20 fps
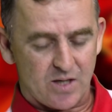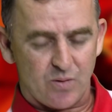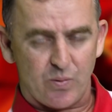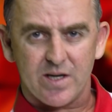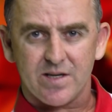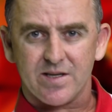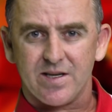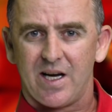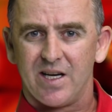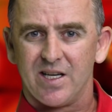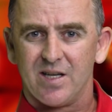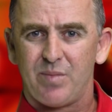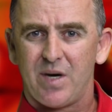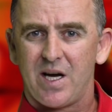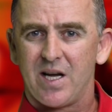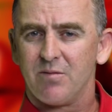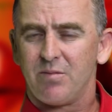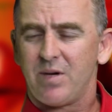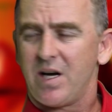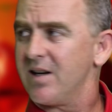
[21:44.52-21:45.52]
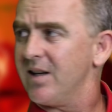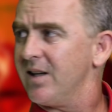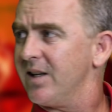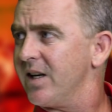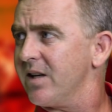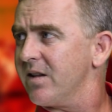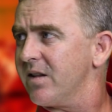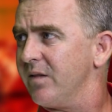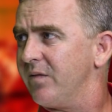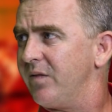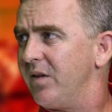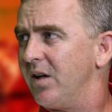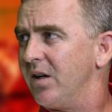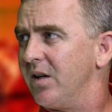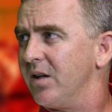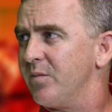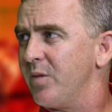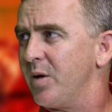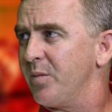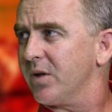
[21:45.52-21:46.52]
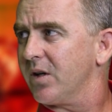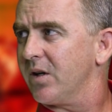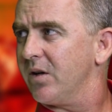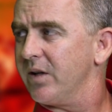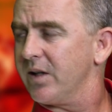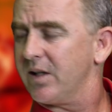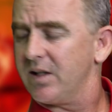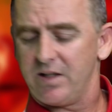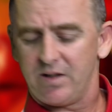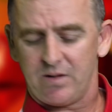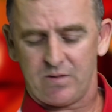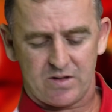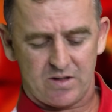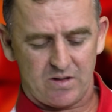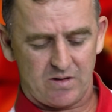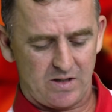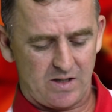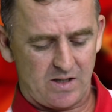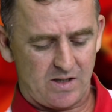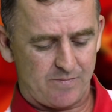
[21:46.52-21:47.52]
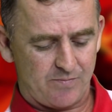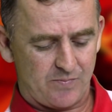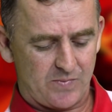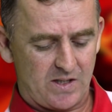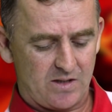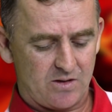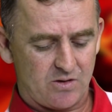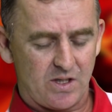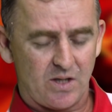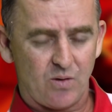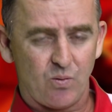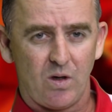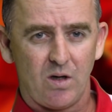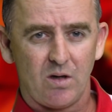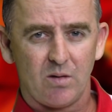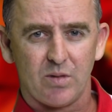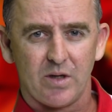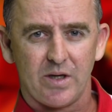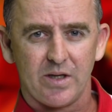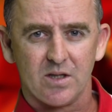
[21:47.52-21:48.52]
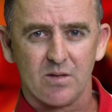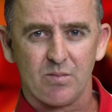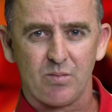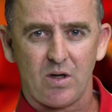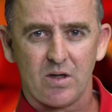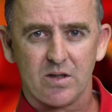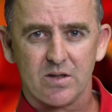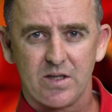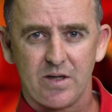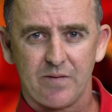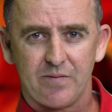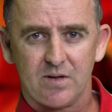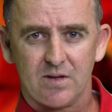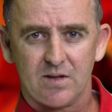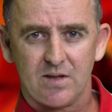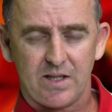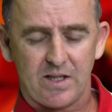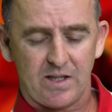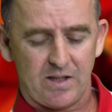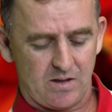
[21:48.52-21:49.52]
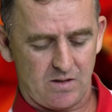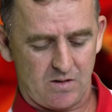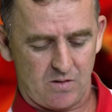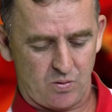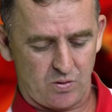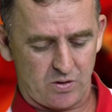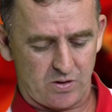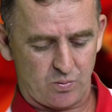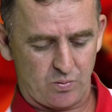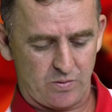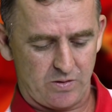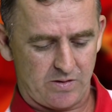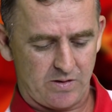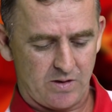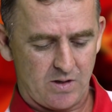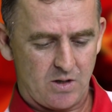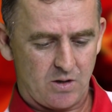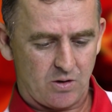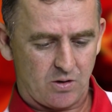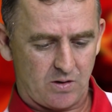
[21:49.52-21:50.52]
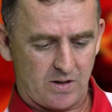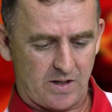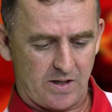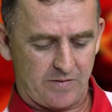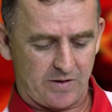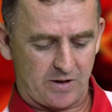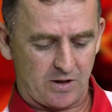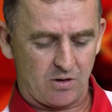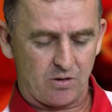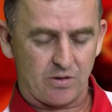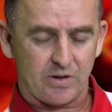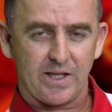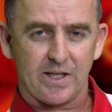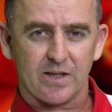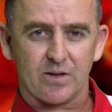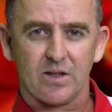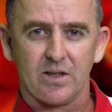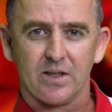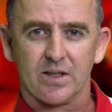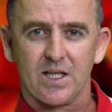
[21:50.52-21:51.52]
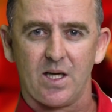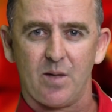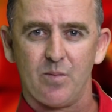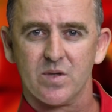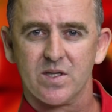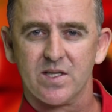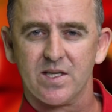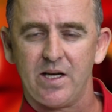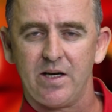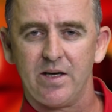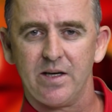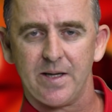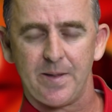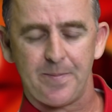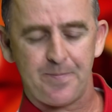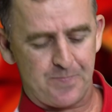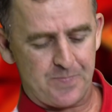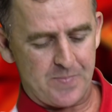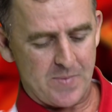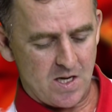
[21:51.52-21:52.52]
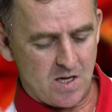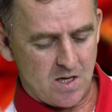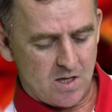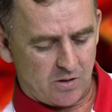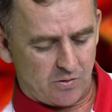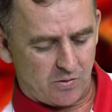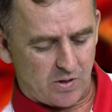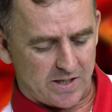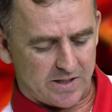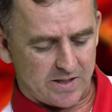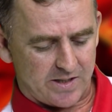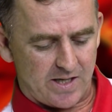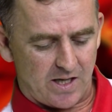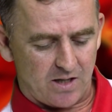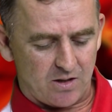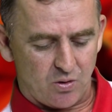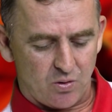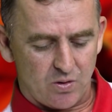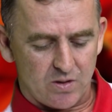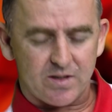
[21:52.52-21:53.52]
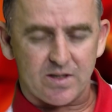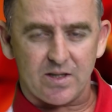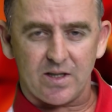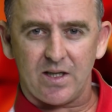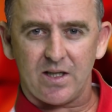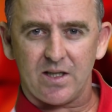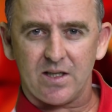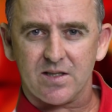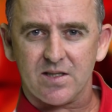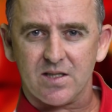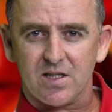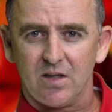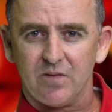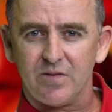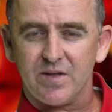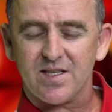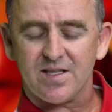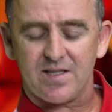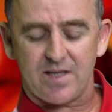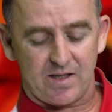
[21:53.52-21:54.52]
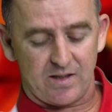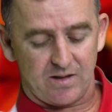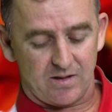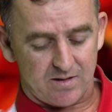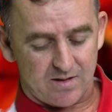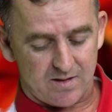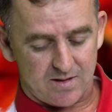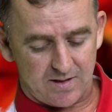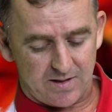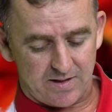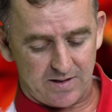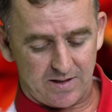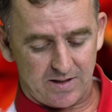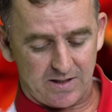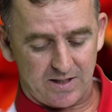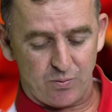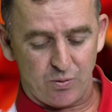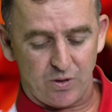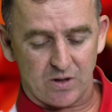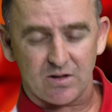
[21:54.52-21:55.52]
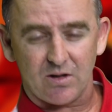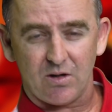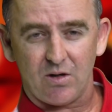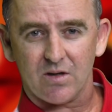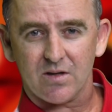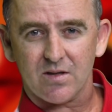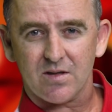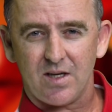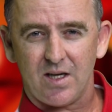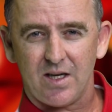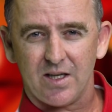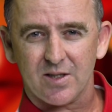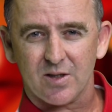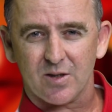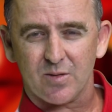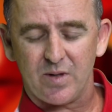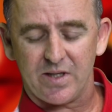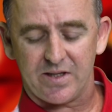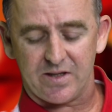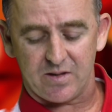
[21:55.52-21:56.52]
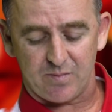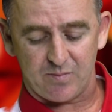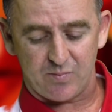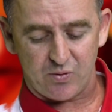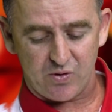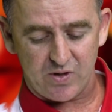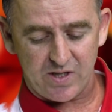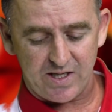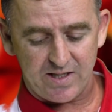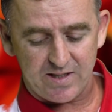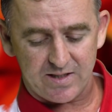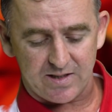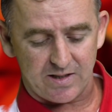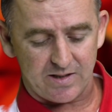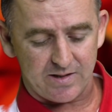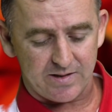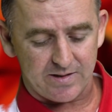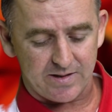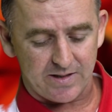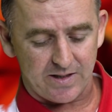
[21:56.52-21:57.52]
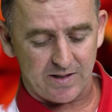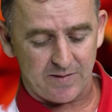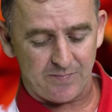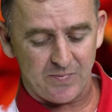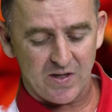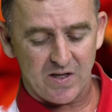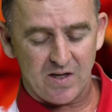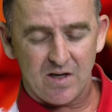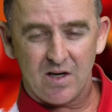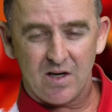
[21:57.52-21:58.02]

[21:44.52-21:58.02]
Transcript: he only went down about a length, if I remember correctly. So yeah, he's doing well, Blow in the Box. Definitely a horse worth having a look at come Saturday. Right, another horse, Silver Sails. He worked alongside Split the Breeze, and